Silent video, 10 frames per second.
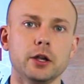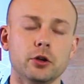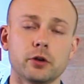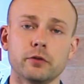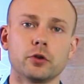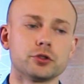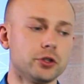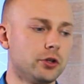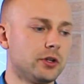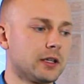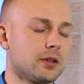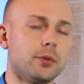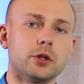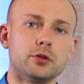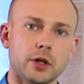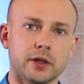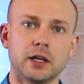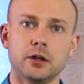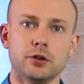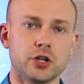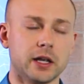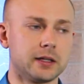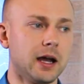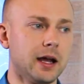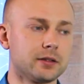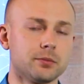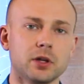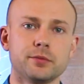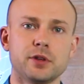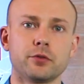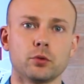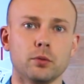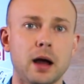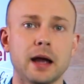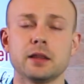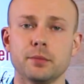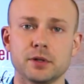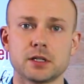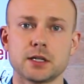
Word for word: You know, conversely, you take somebody who's on the ketogenic diet, sometimes you have to remind them